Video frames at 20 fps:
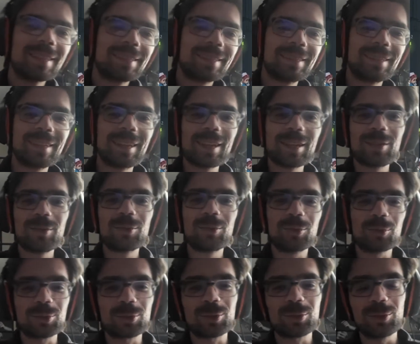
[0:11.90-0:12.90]
take you
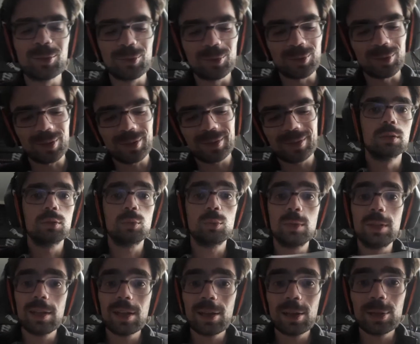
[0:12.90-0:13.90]
to school.
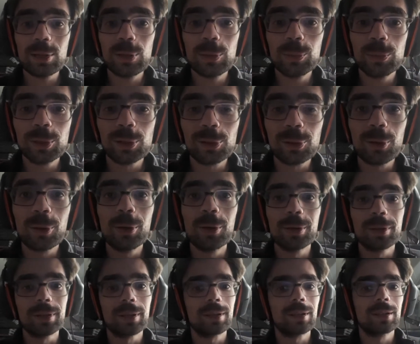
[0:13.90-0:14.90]
Today you will
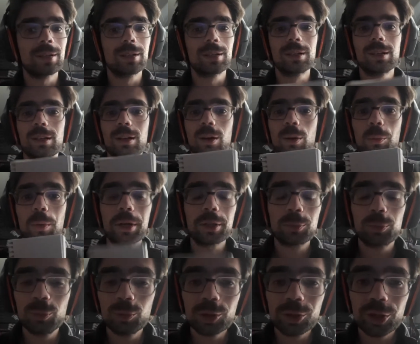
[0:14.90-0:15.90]
learn
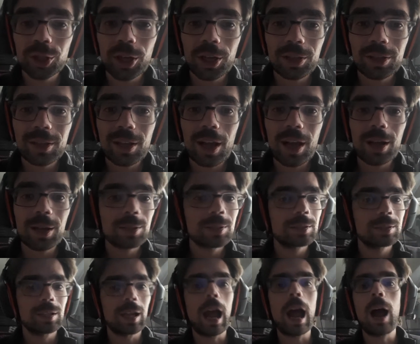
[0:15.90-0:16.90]
what Wu Chang
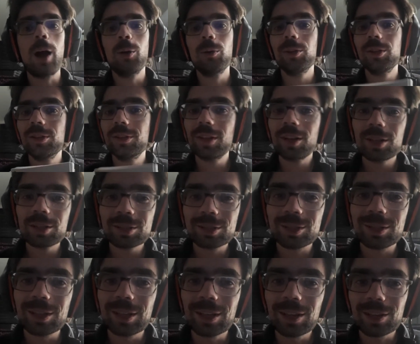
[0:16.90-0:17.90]
does, how he does
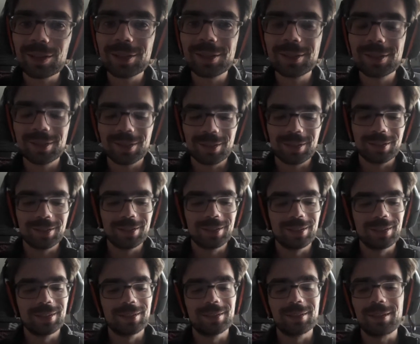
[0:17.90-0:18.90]
things,
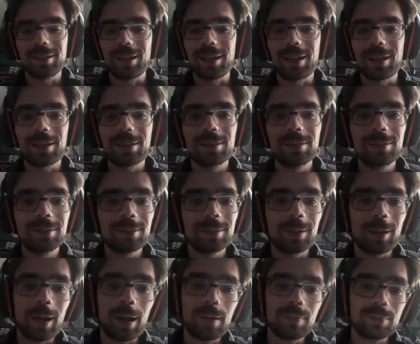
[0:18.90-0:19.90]
and
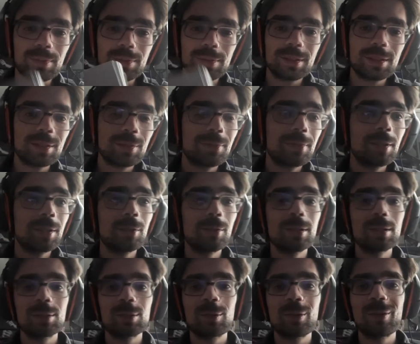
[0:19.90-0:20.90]
after this video
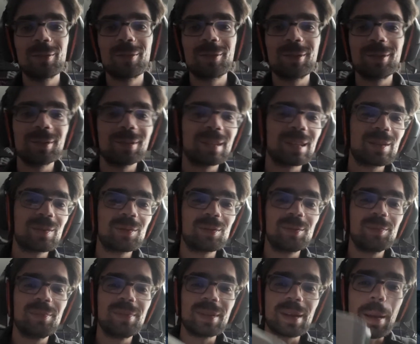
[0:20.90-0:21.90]
is over, you
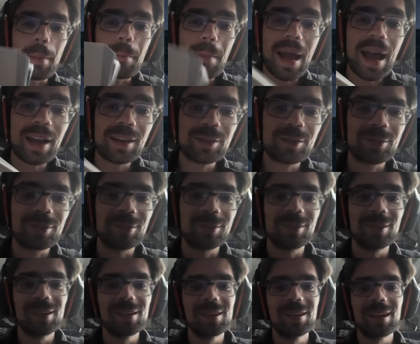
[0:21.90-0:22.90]
will be a
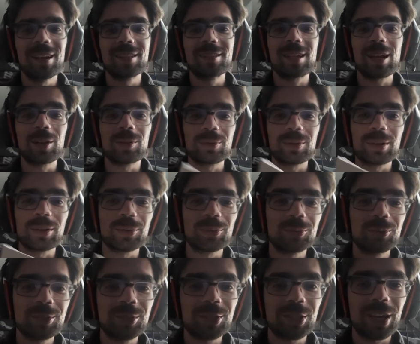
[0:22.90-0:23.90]
master countering
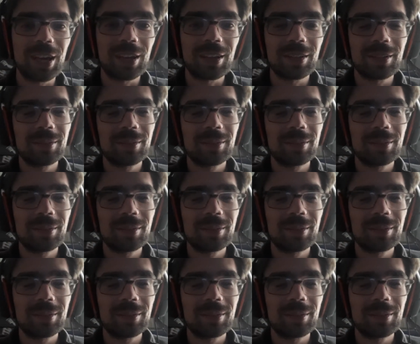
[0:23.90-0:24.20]
Wu Chang.